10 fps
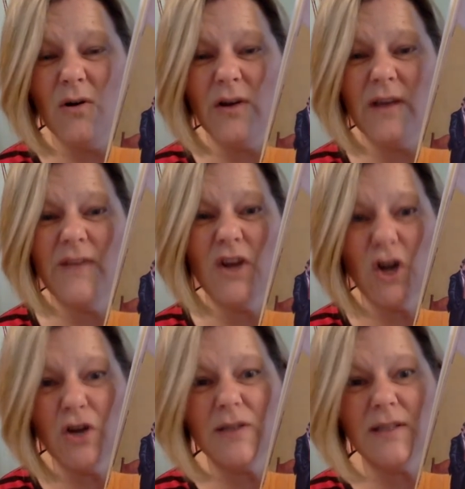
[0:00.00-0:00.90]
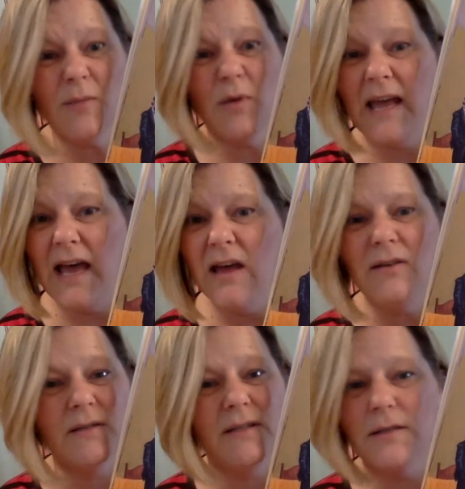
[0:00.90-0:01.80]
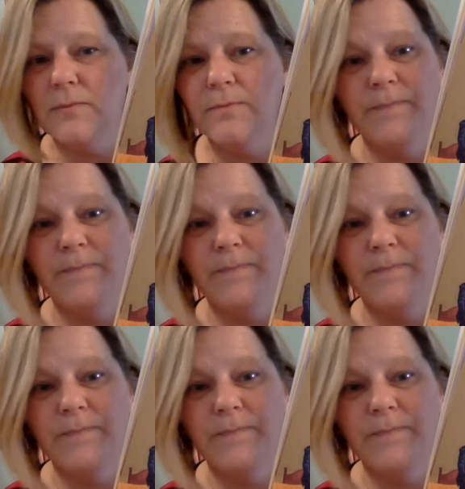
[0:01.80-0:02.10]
or even hurt someone else.